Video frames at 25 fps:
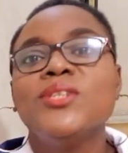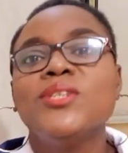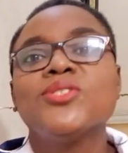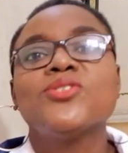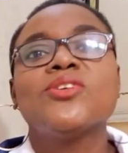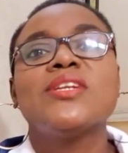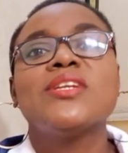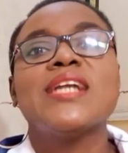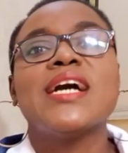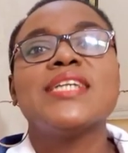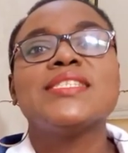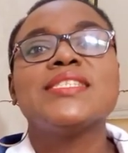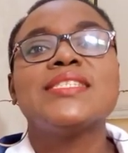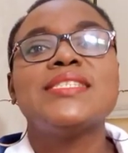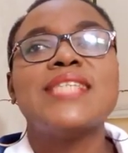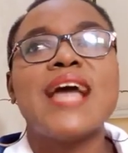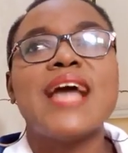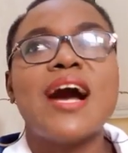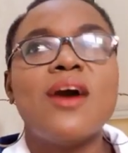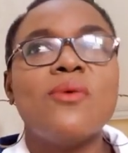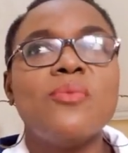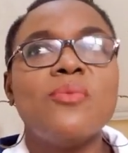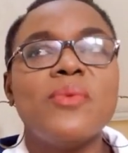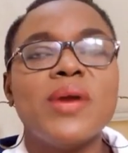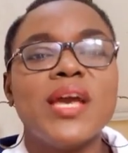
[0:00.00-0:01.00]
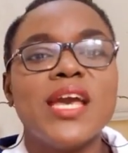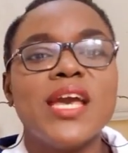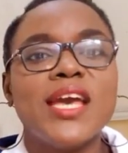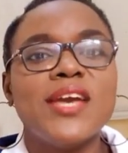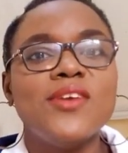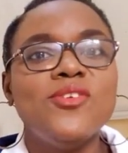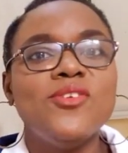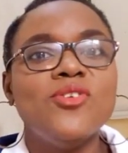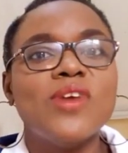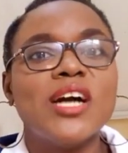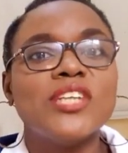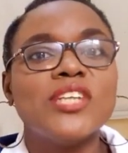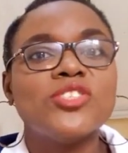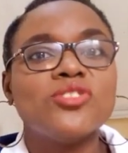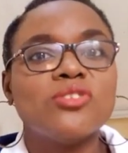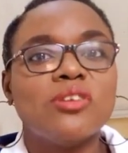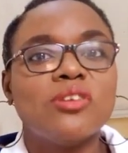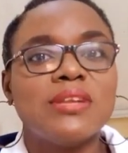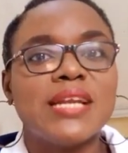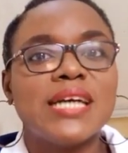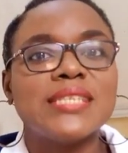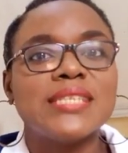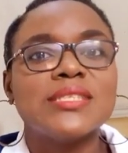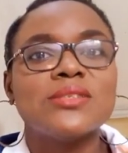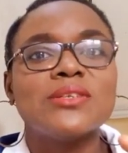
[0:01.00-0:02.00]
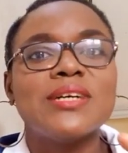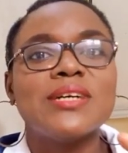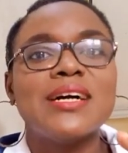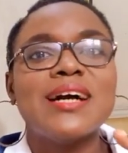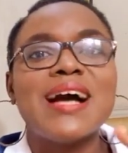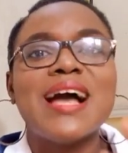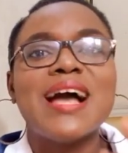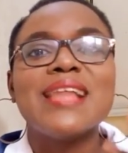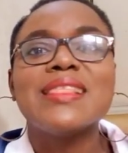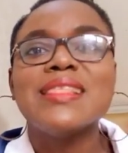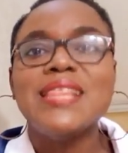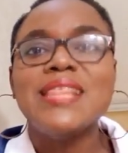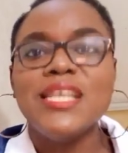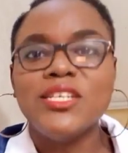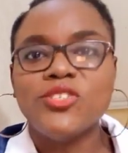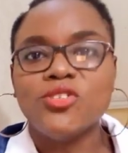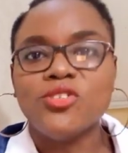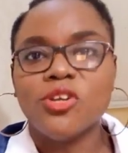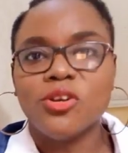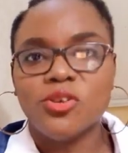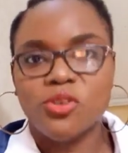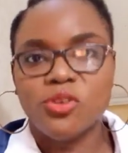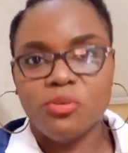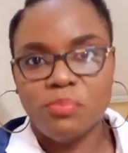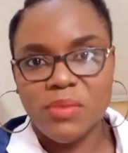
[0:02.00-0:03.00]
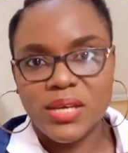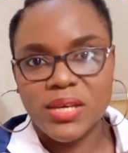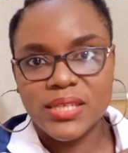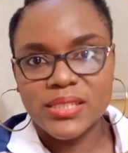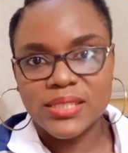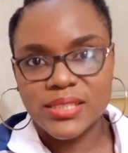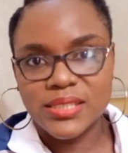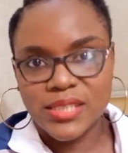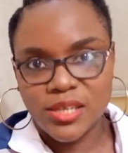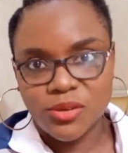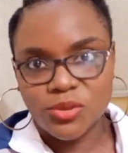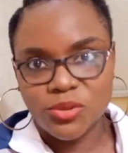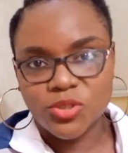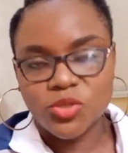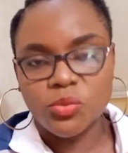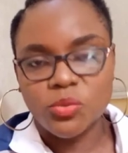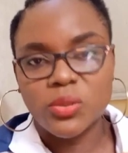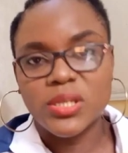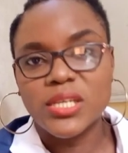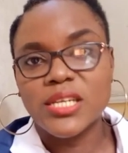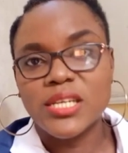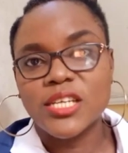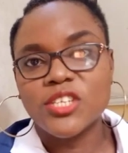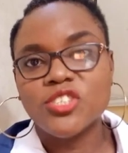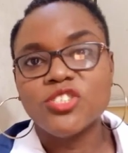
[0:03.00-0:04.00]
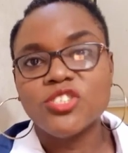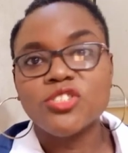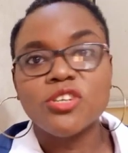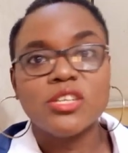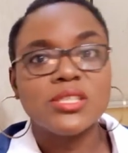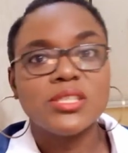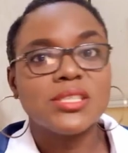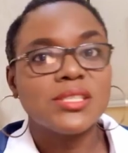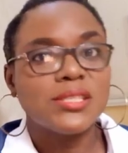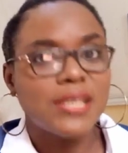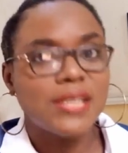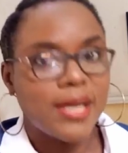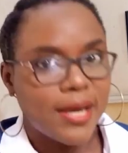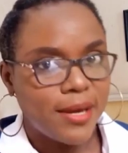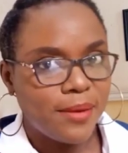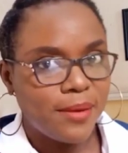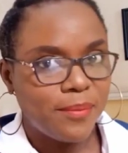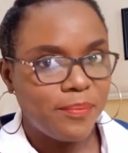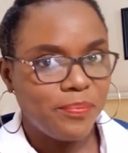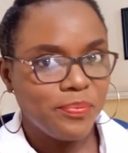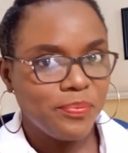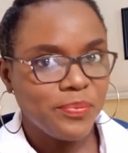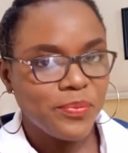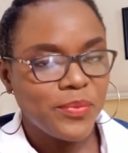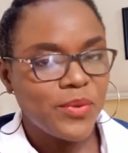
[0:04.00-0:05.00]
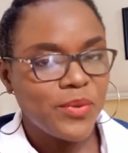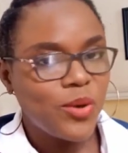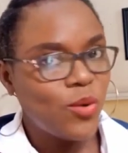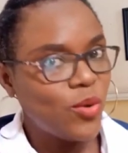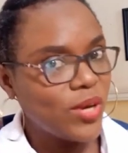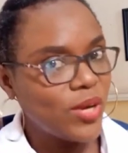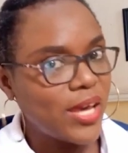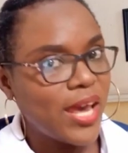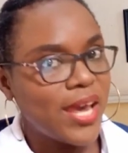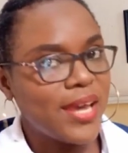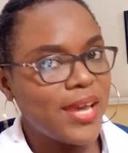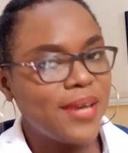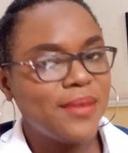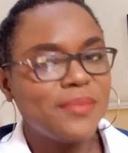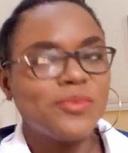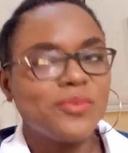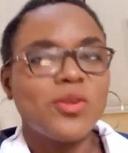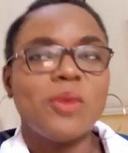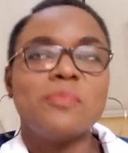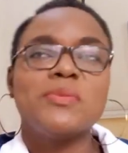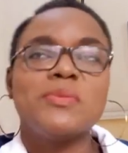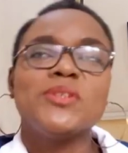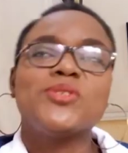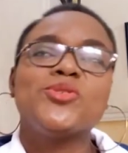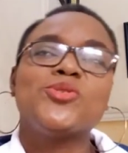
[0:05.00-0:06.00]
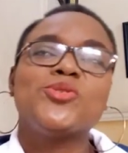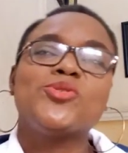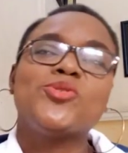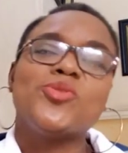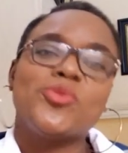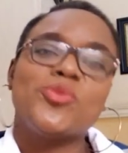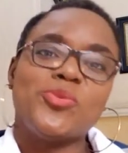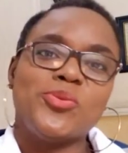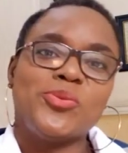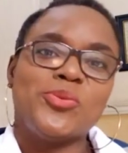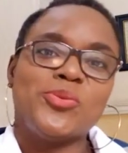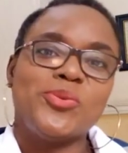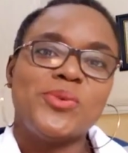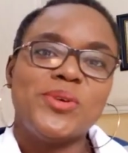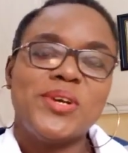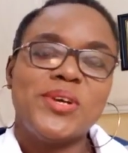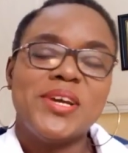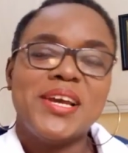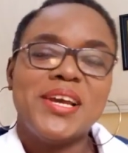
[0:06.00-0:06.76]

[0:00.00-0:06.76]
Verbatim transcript: so that that way you are sure that at least you're going to make sales within a short time. Okay, number two,